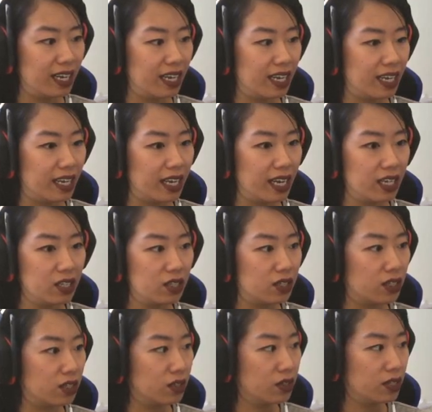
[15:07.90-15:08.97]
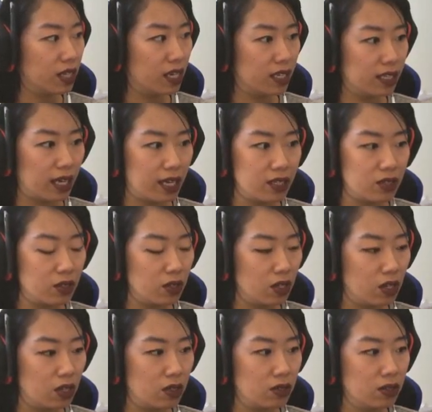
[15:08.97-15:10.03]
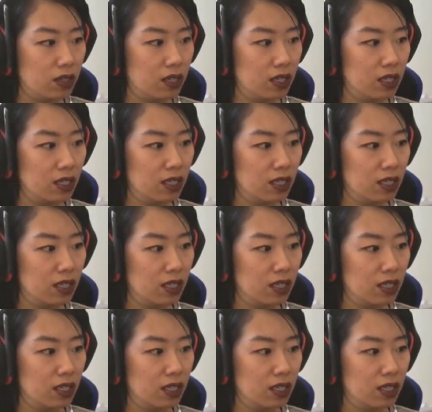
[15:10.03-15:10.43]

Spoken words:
And then again, still staying nice and low.